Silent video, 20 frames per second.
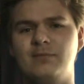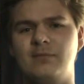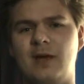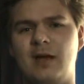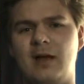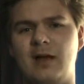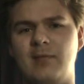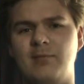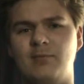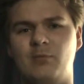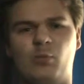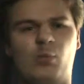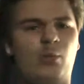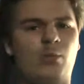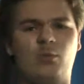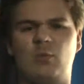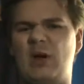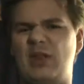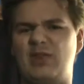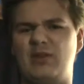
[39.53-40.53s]
um,
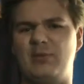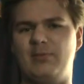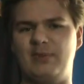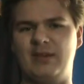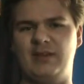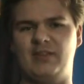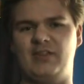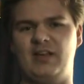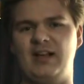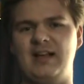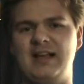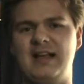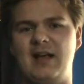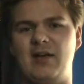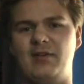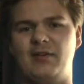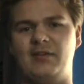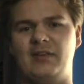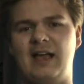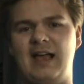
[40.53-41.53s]
whether it be sunny
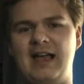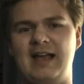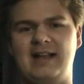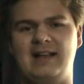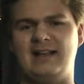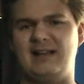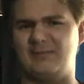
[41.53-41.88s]
outside,